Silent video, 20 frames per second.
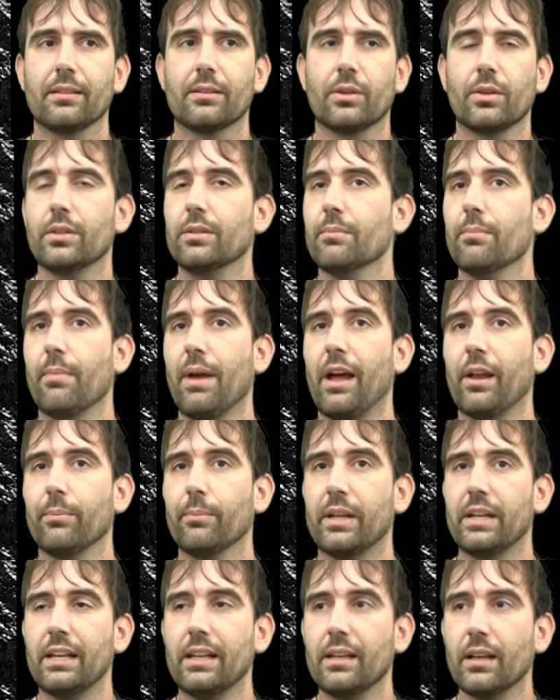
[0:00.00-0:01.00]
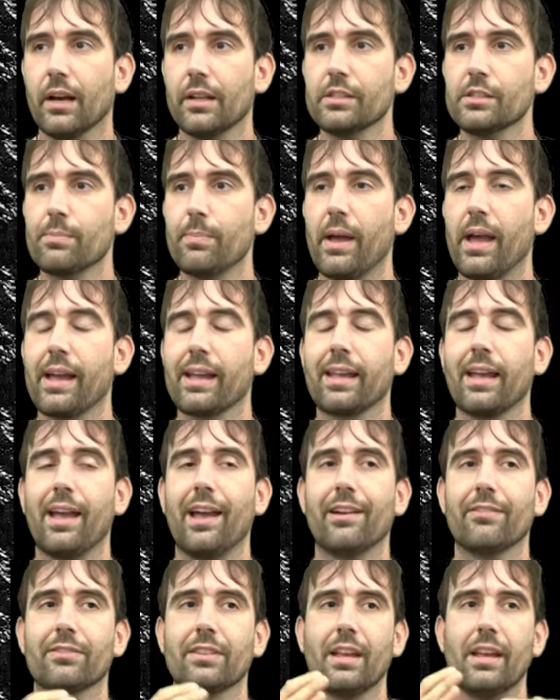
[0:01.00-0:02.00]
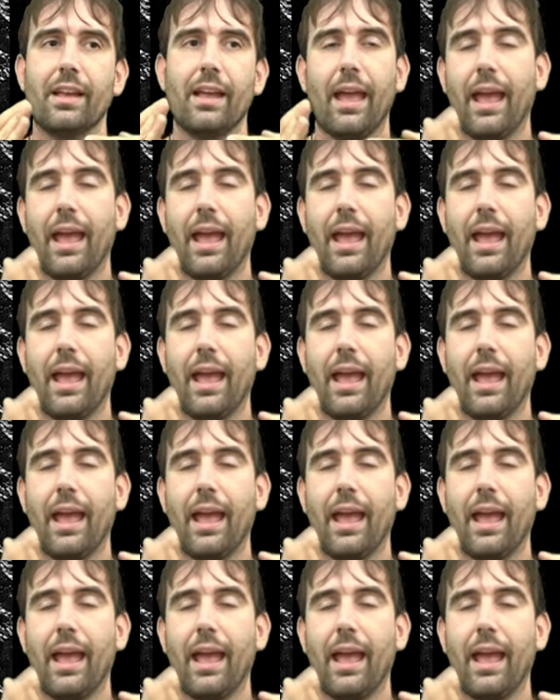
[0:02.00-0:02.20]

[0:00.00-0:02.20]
couldn't mount many guns back aft,